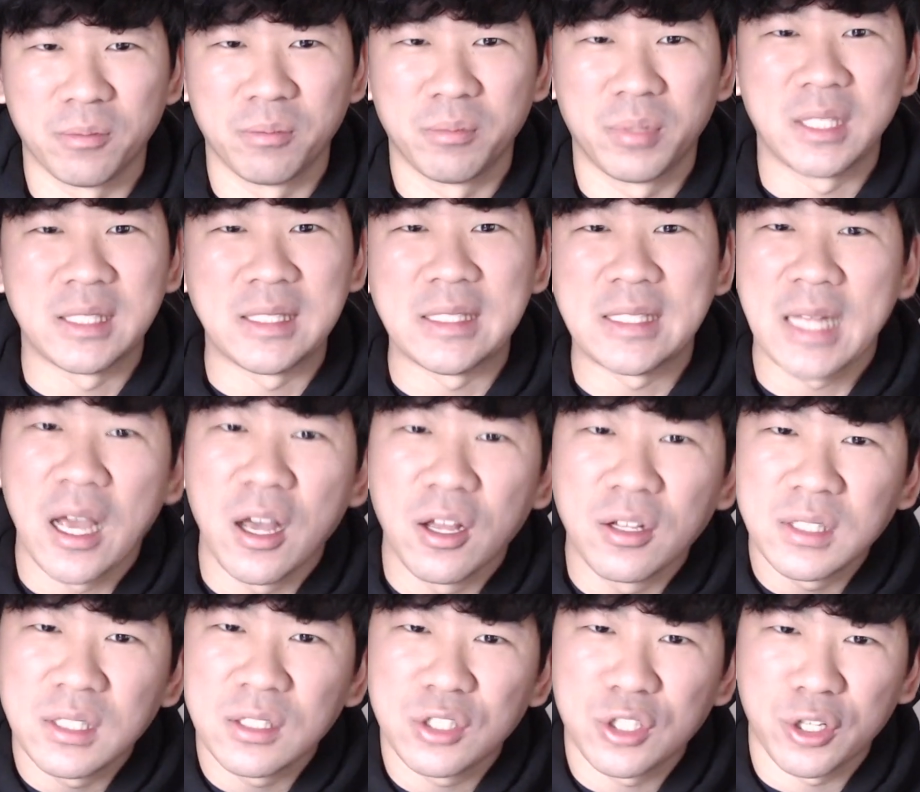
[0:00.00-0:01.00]
because he
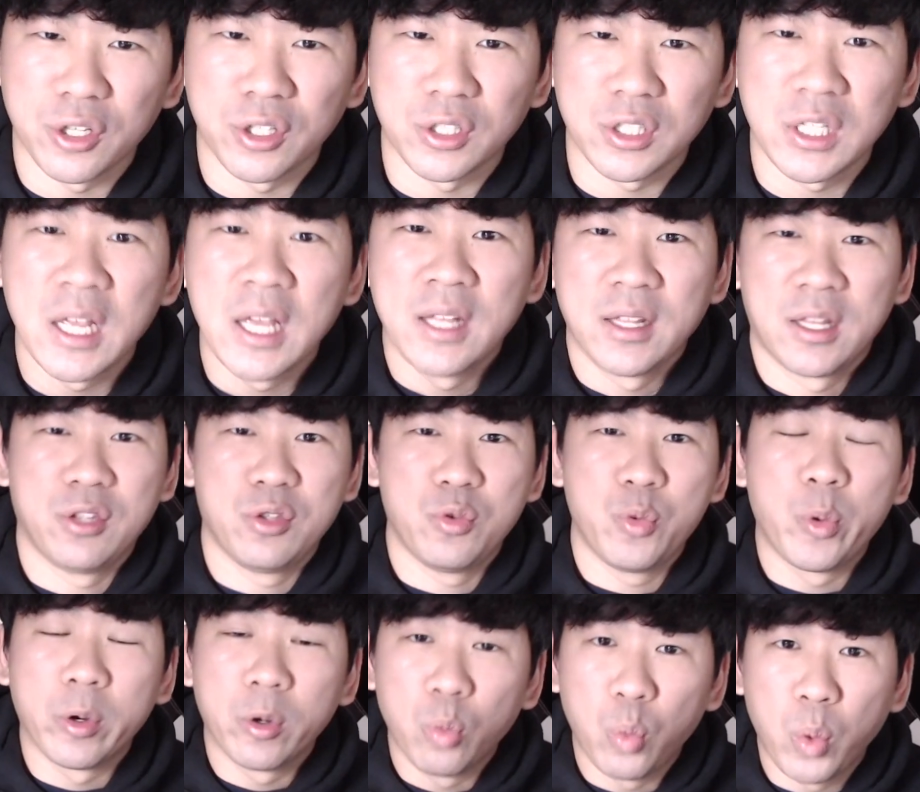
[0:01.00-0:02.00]
tells the church that you
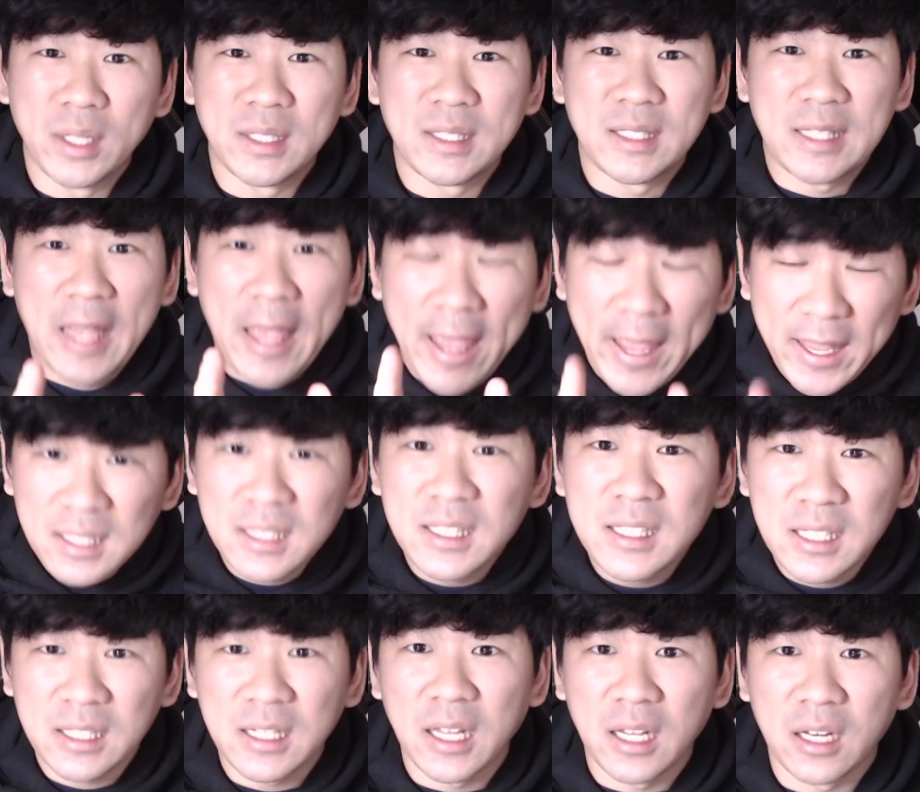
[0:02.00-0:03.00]
were once
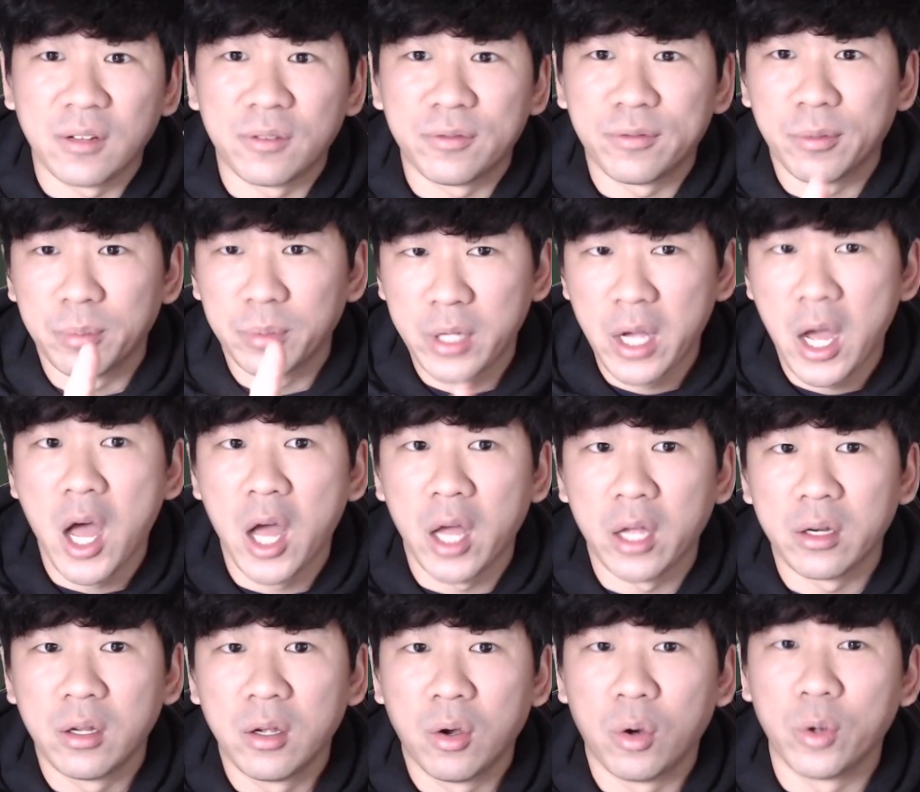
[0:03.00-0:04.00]
alienated from
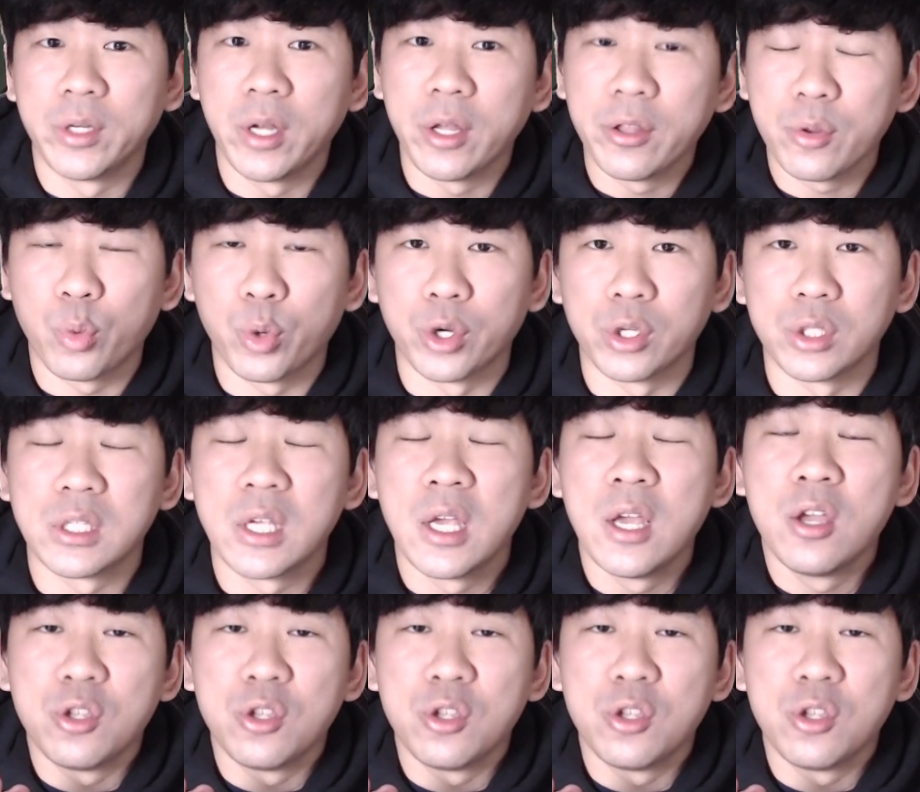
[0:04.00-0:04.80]
God, or in other words,